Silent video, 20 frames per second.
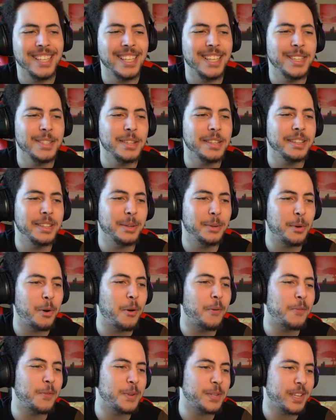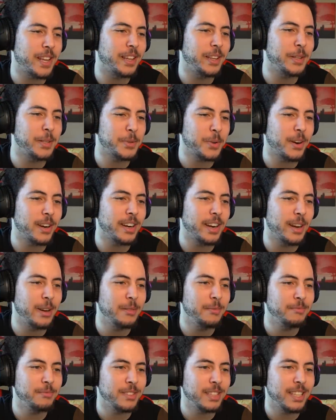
he's a little overzealous right now.